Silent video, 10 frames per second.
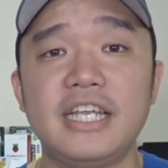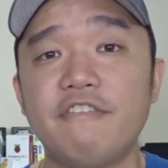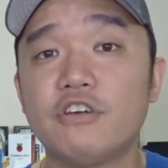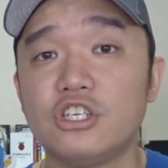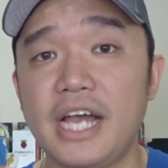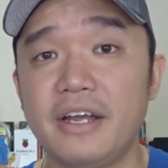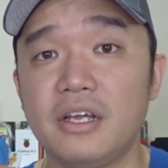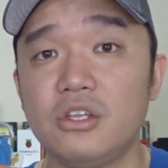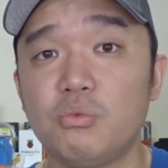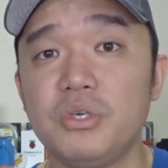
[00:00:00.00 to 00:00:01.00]
Now for the shout
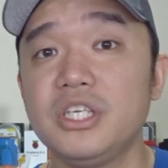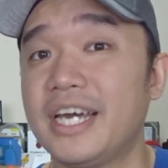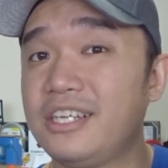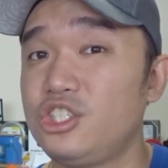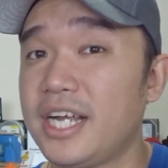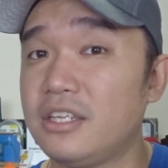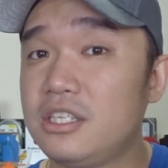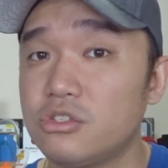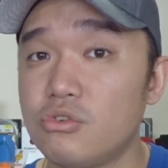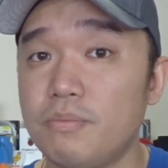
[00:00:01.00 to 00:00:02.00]
out of the week, got to check out
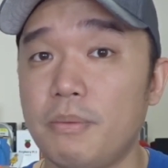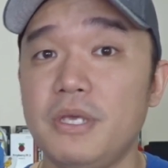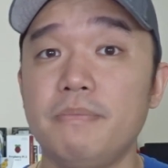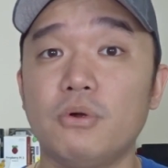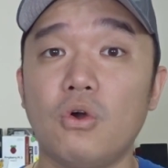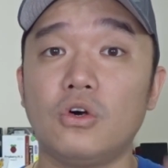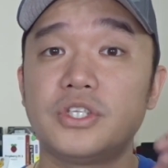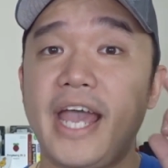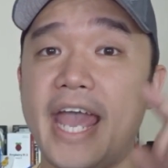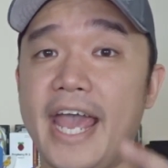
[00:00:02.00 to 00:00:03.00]
this group of people
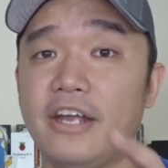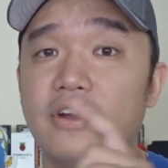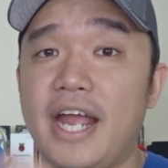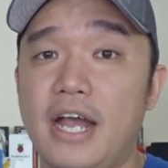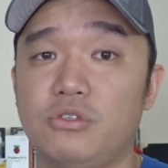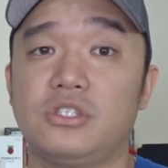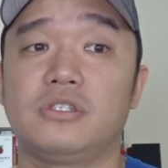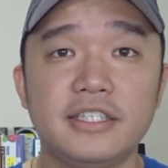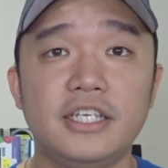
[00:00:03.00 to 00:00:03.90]
called Hacker House.